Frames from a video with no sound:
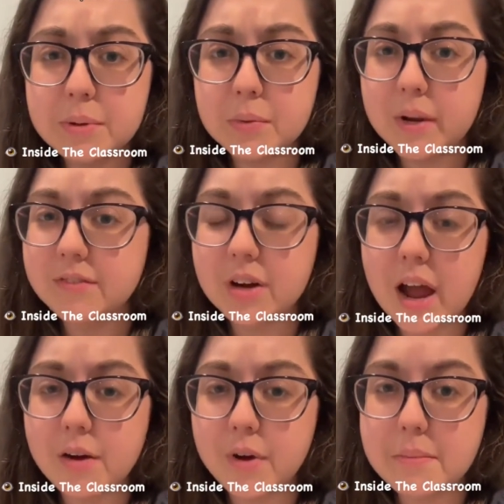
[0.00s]
whenever
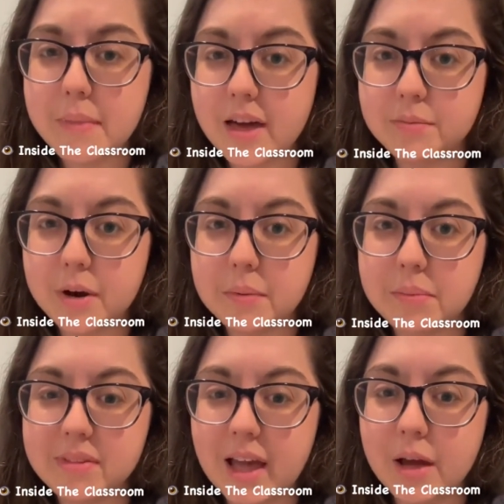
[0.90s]
I write math
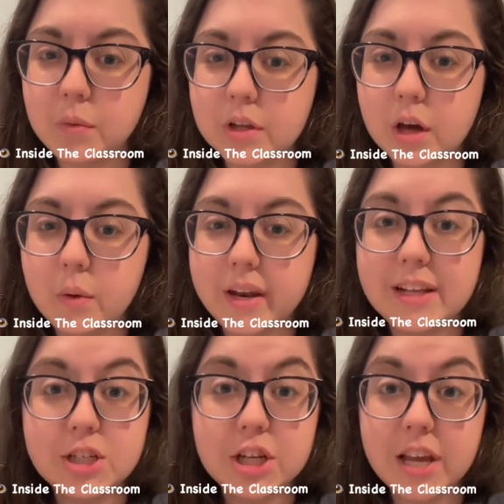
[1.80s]
problems, I will go in
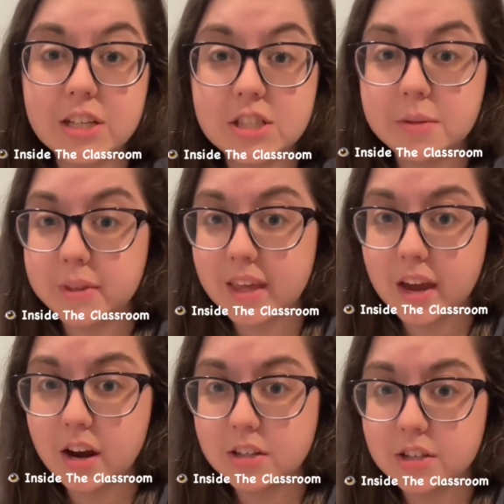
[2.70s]
and change some of the
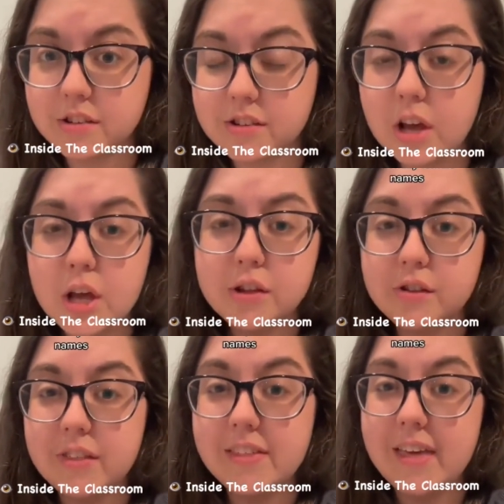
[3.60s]
characters so
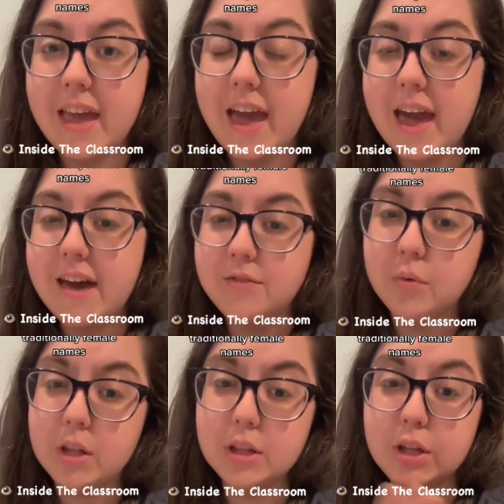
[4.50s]
that they have
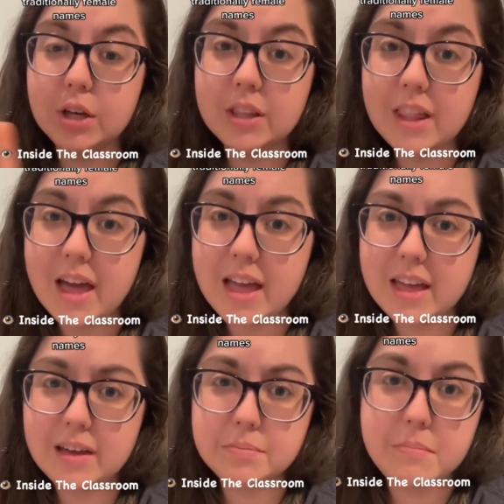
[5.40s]
what look
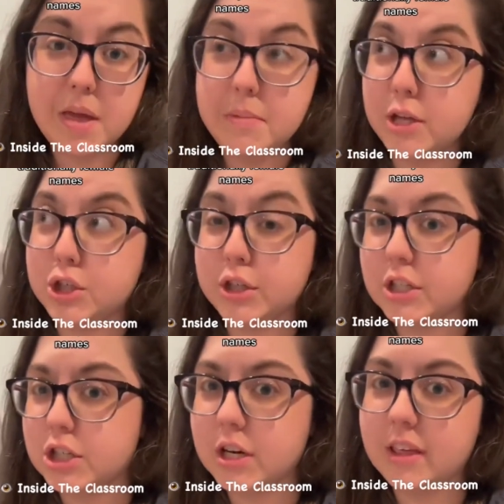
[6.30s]
like maybe
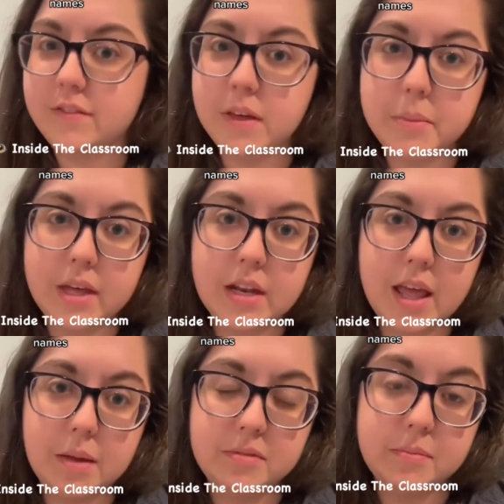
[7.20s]
traditionally female
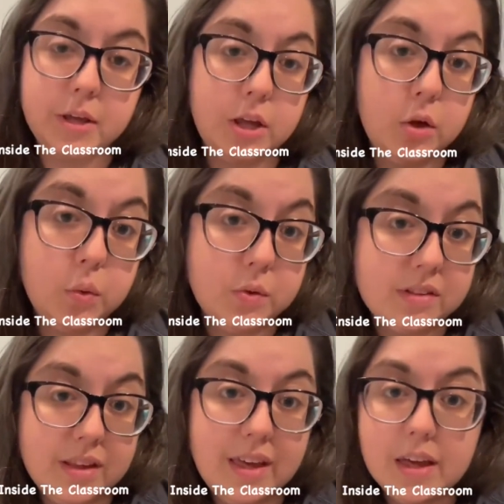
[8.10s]
names but
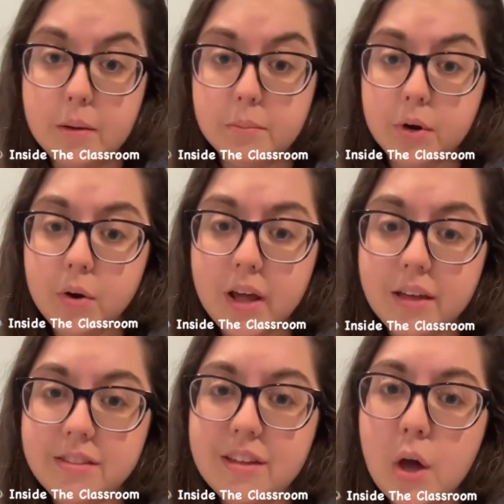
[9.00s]
use he, him
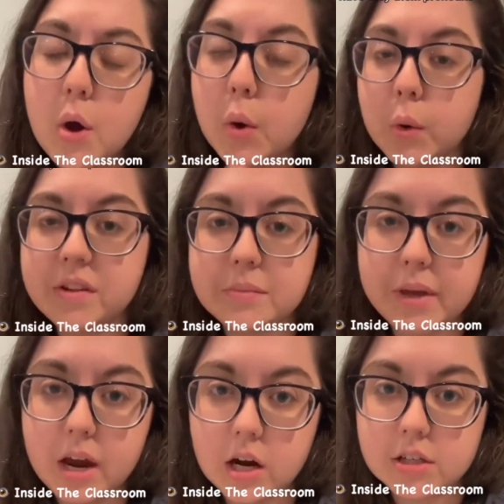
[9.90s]
pronouns, or some
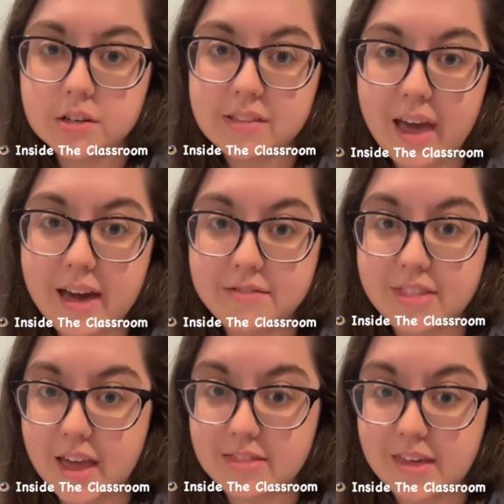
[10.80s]
characters that have
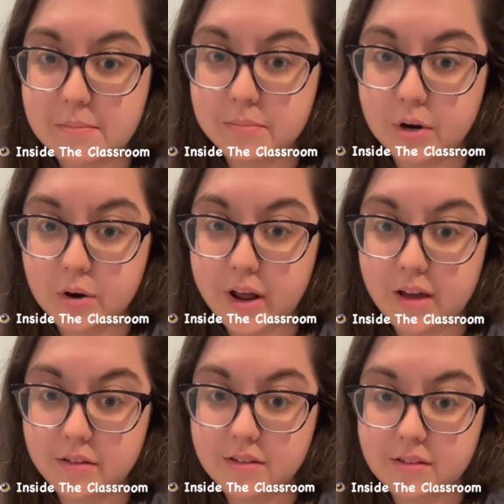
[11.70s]
they, them
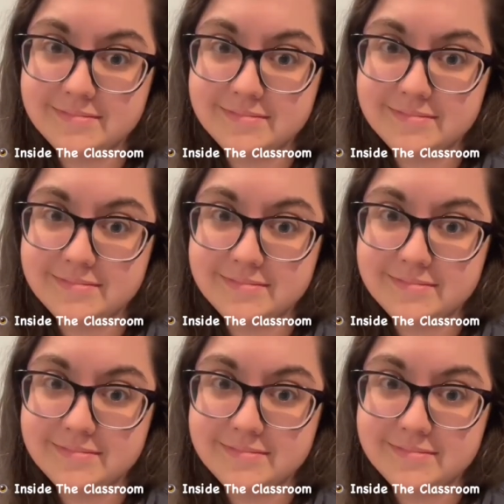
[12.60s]
pronouns.